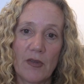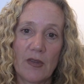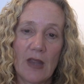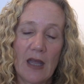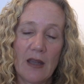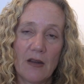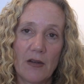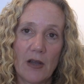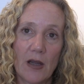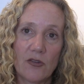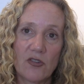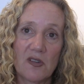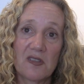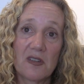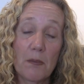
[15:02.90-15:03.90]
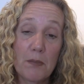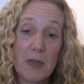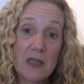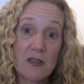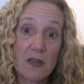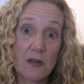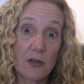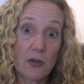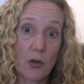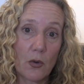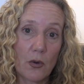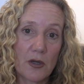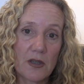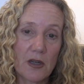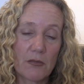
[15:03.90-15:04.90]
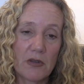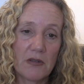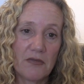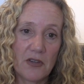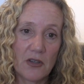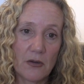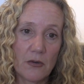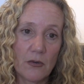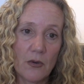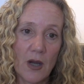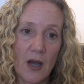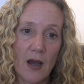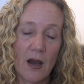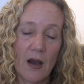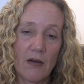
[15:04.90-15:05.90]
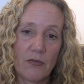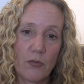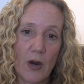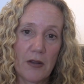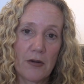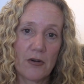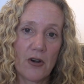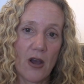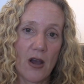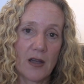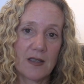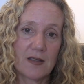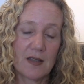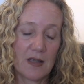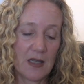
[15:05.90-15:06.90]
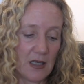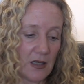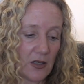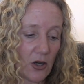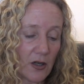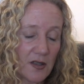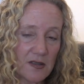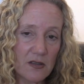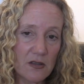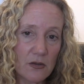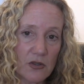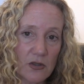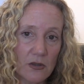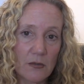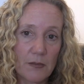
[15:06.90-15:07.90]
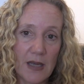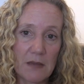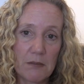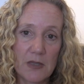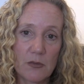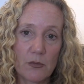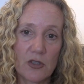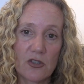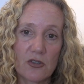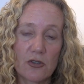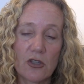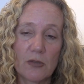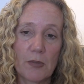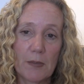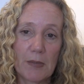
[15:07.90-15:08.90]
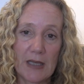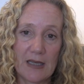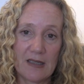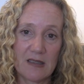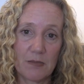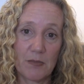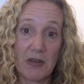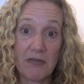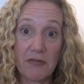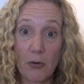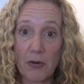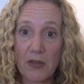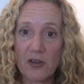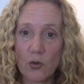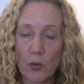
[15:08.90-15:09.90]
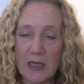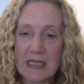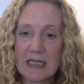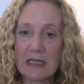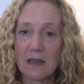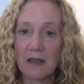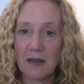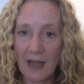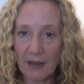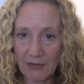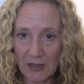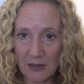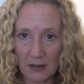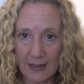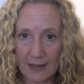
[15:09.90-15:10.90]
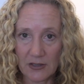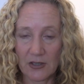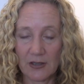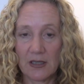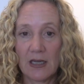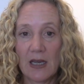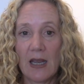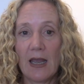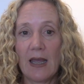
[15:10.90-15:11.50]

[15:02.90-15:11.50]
to submit to the court a review of whether or not the constitutional amendment which took place before the 2011 election